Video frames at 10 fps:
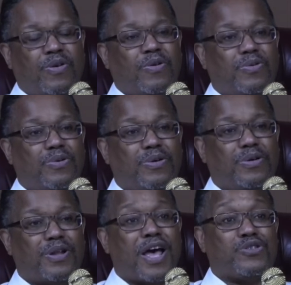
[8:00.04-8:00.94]
to know
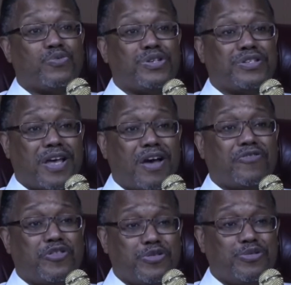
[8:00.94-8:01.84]
as we say,
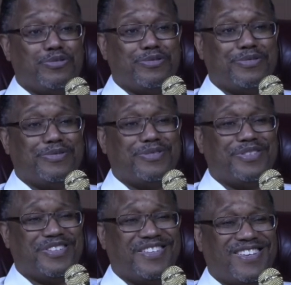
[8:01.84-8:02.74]
I feel you.
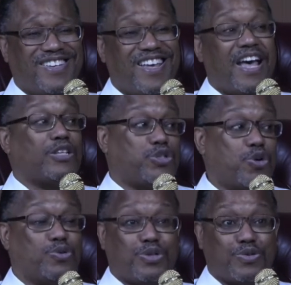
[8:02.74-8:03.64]
I
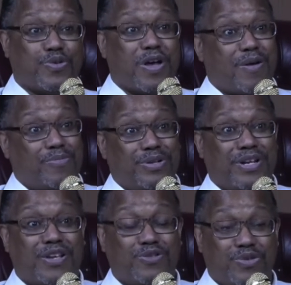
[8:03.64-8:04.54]
told you this going to happen, but
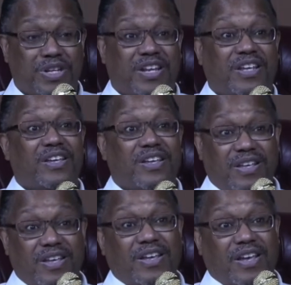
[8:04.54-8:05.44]
yeah, now you did now it. You
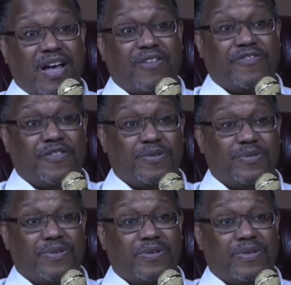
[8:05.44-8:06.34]
know it. Yeah. I feel
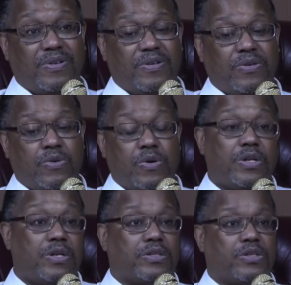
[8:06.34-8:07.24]
it. You know,
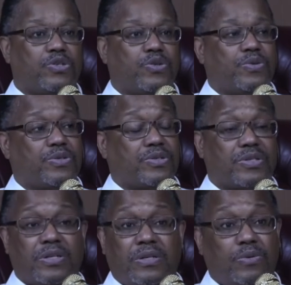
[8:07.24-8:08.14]
he looked at Judas and
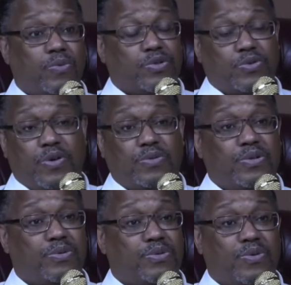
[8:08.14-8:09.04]
said, look, what you
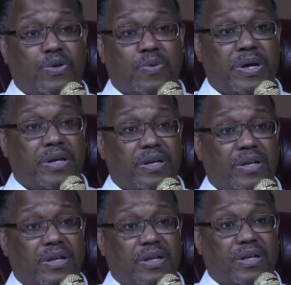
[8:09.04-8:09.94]
going to do, do it quick.
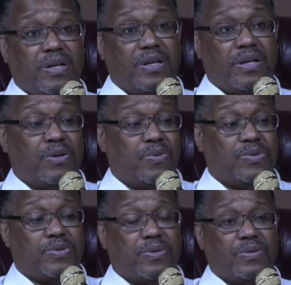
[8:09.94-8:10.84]
Mm-hmm. I know
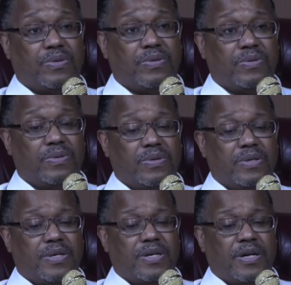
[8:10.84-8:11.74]
what you're going to do.
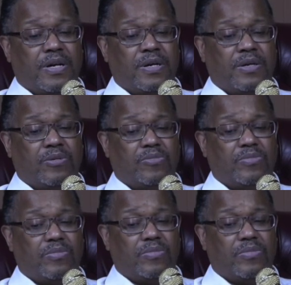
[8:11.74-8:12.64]
Um,